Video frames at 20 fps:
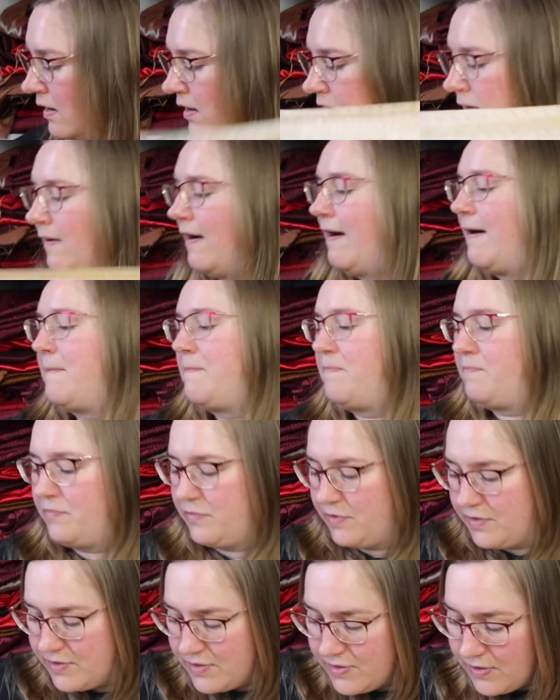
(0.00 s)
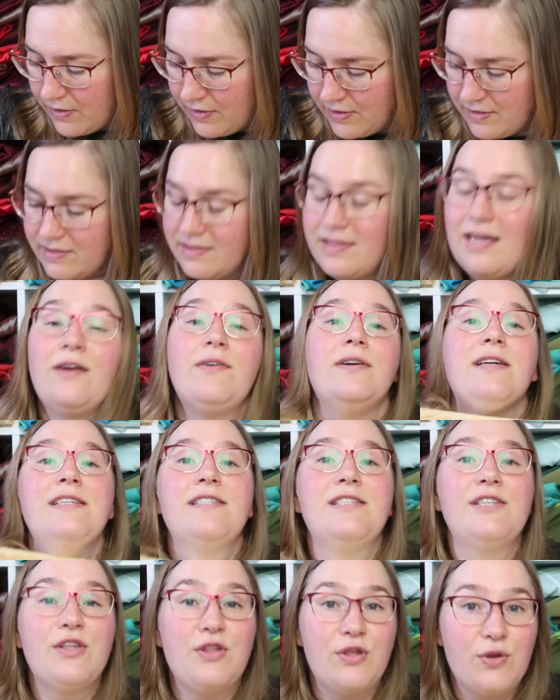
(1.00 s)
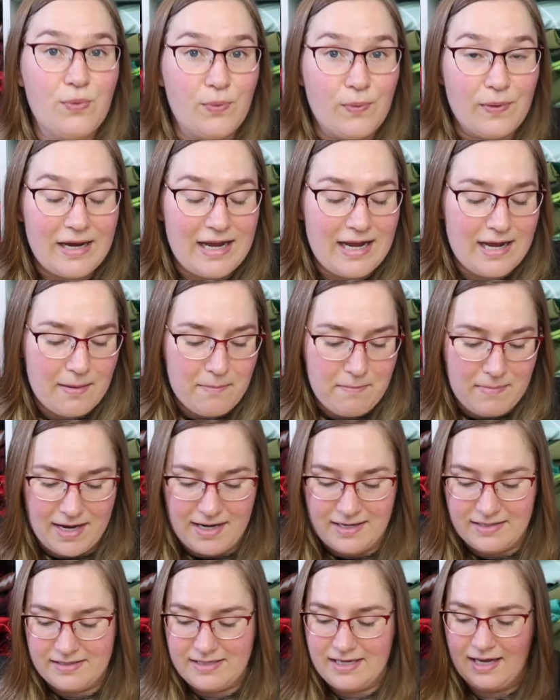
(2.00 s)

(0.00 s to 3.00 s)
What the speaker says: All right, so there is 3 meters